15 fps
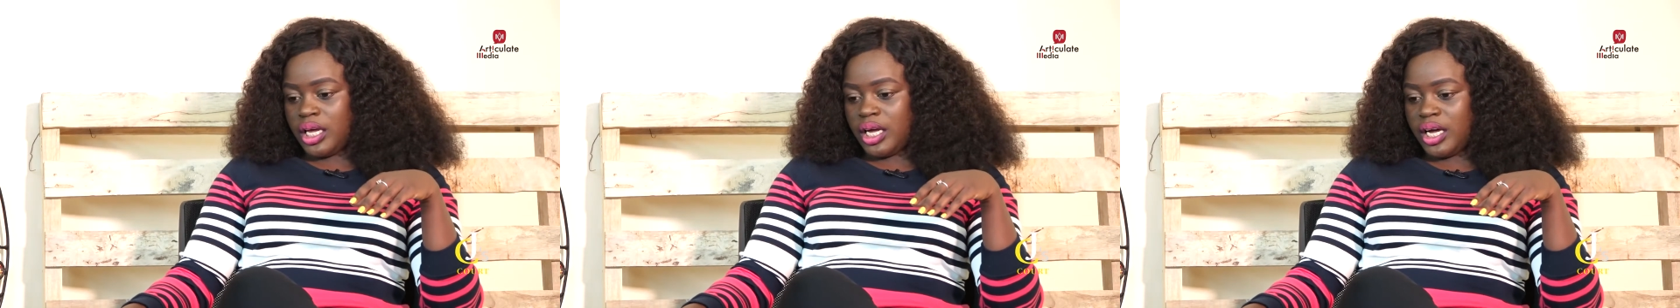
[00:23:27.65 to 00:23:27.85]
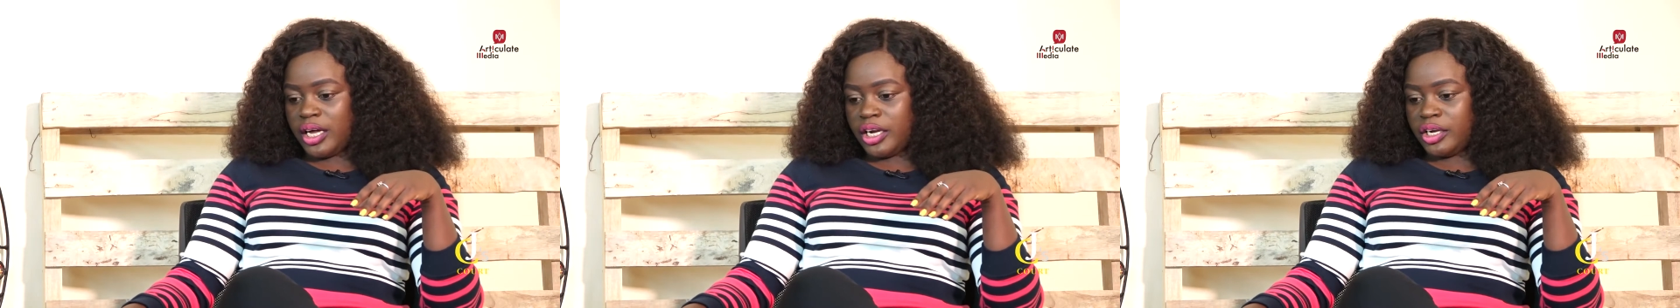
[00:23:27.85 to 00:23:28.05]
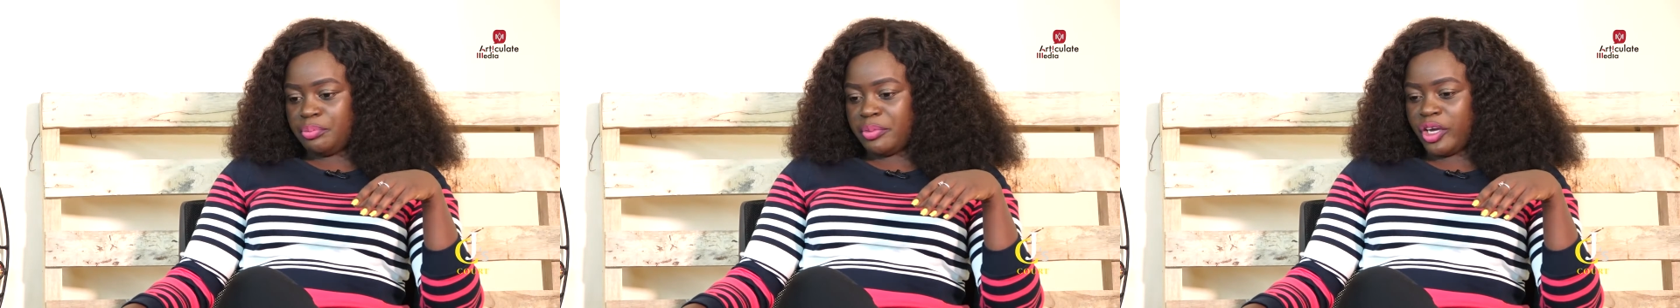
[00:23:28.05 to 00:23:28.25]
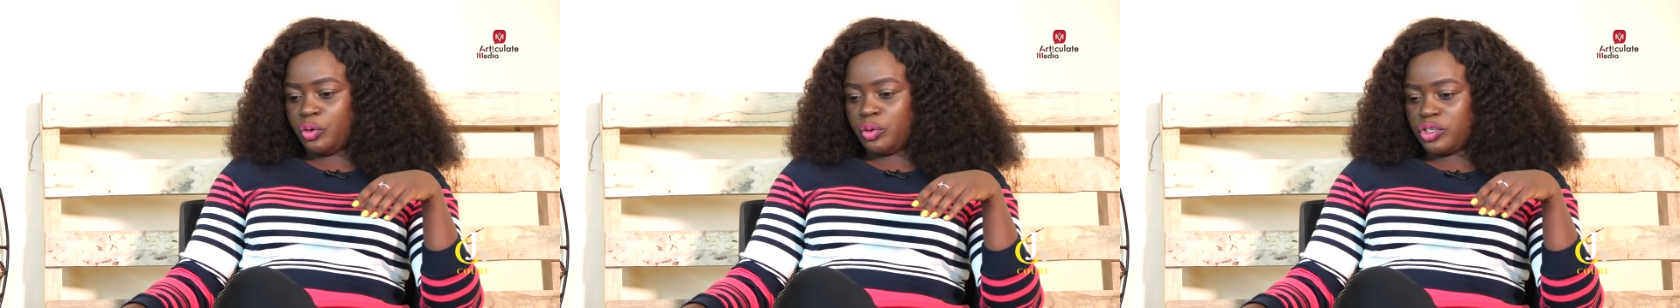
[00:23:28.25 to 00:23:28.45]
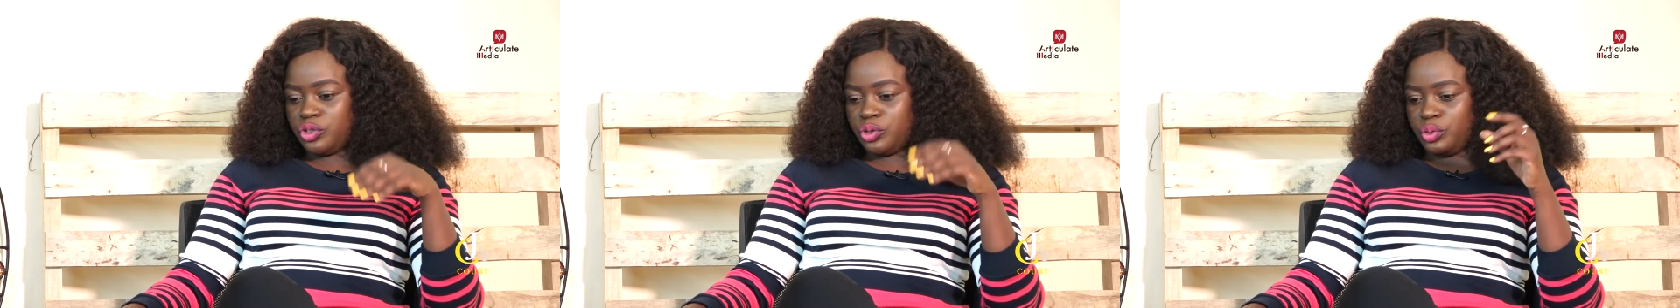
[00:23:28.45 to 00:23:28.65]
And my
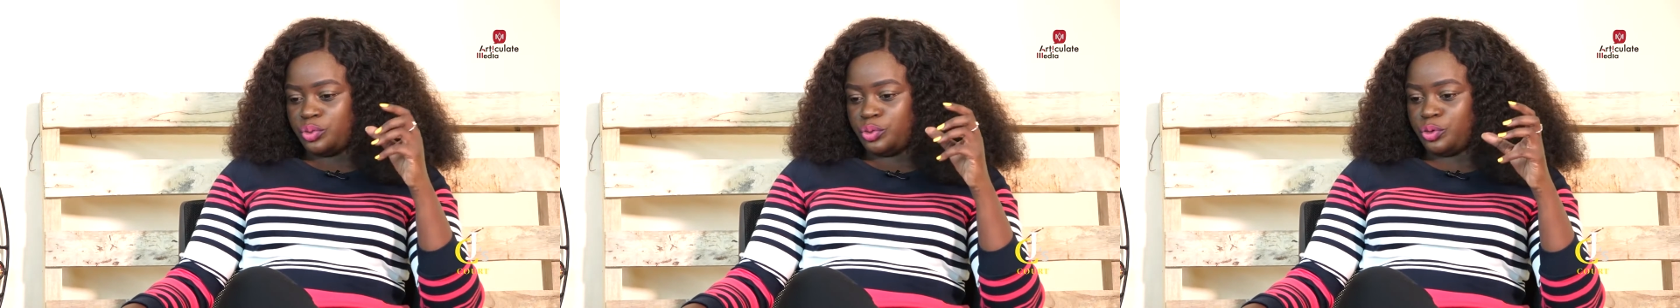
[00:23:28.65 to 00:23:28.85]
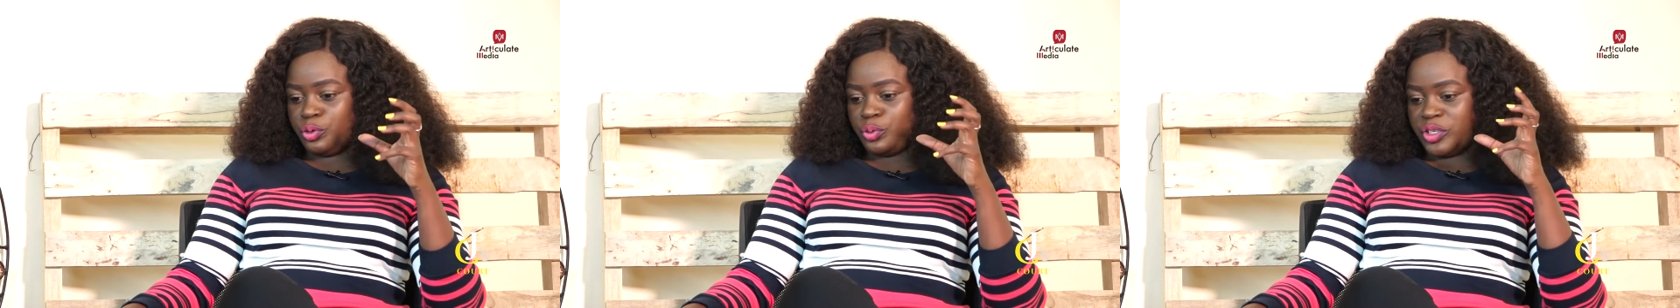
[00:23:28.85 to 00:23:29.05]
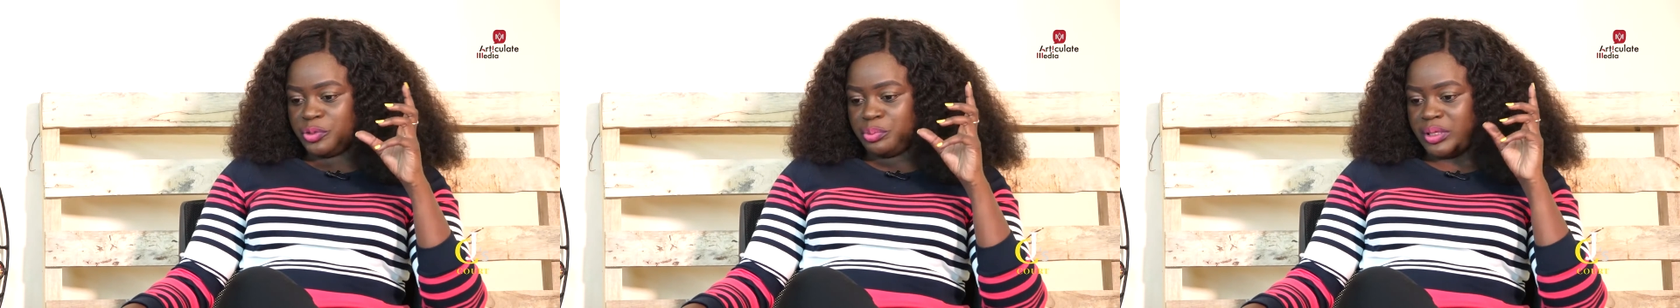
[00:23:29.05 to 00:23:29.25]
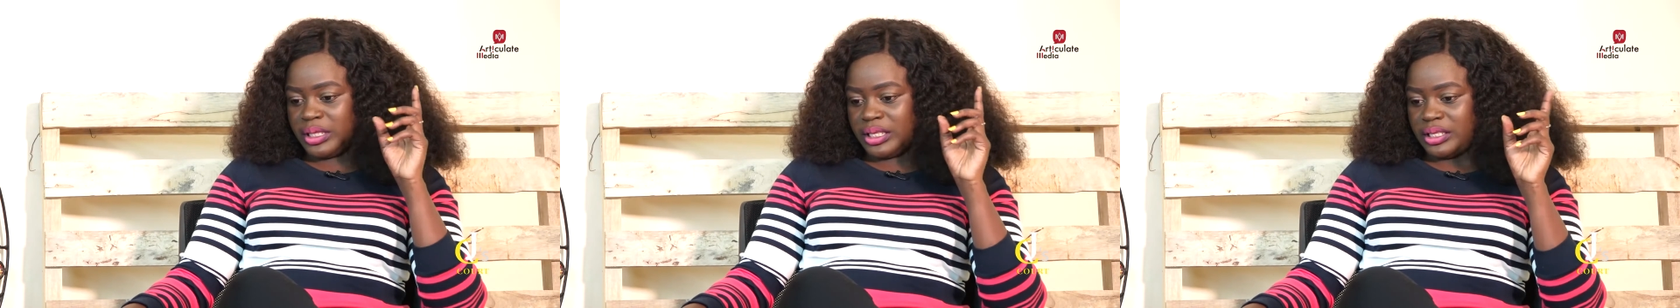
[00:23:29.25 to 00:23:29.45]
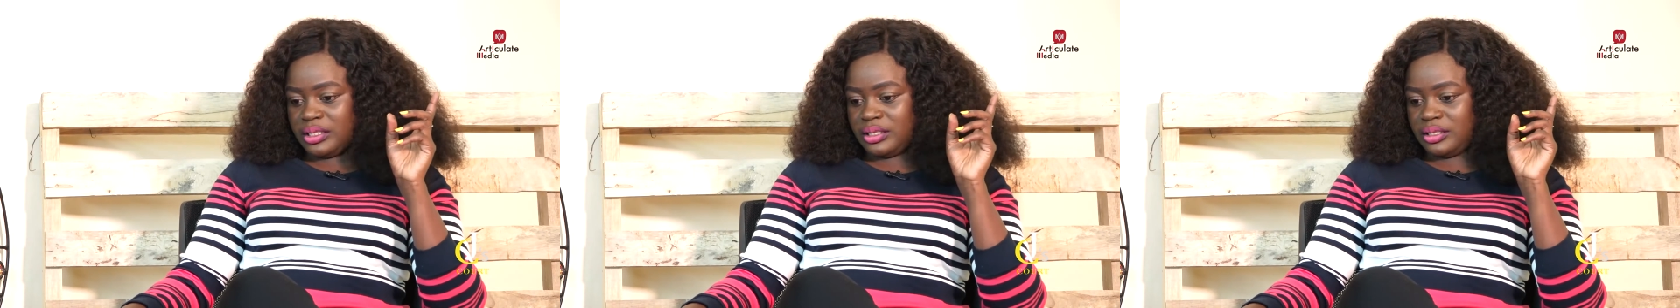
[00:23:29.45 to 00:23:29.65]
question would always be
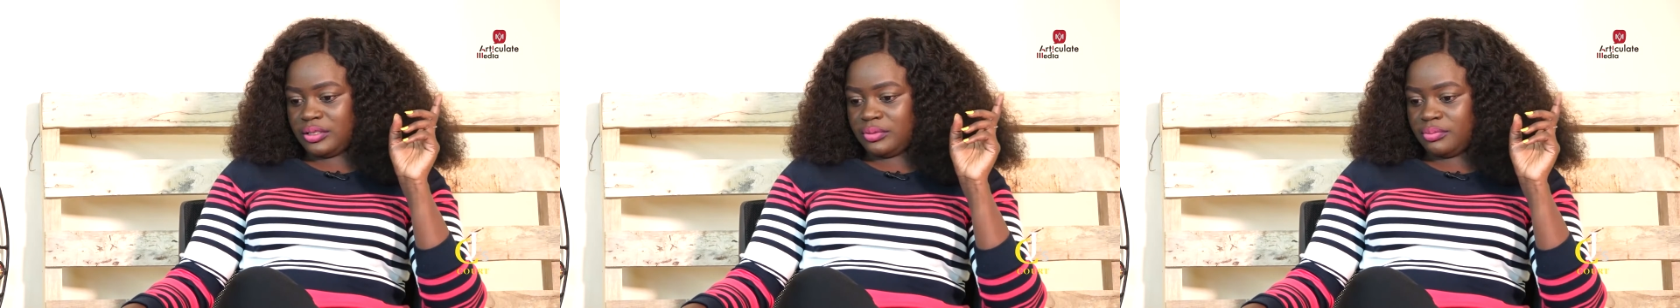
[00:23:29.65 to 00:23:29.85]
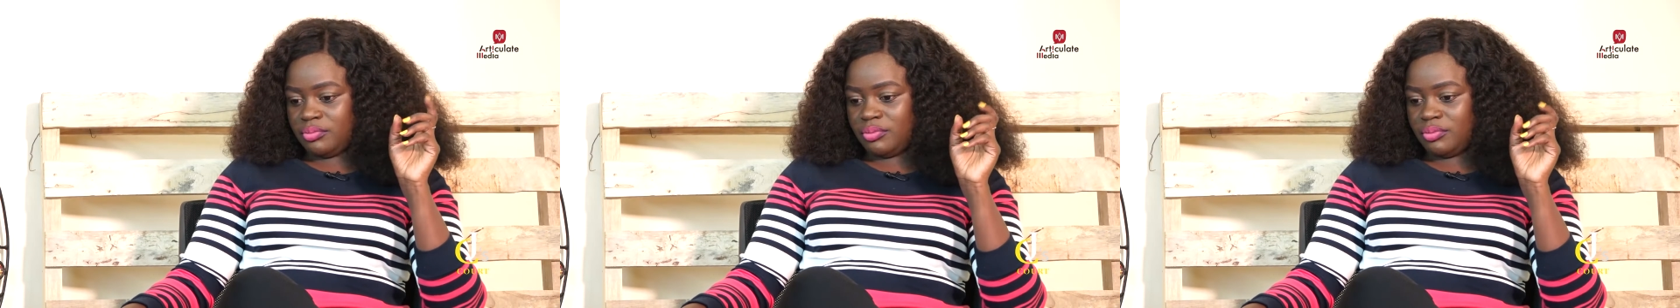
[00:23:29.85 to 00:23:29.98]
this: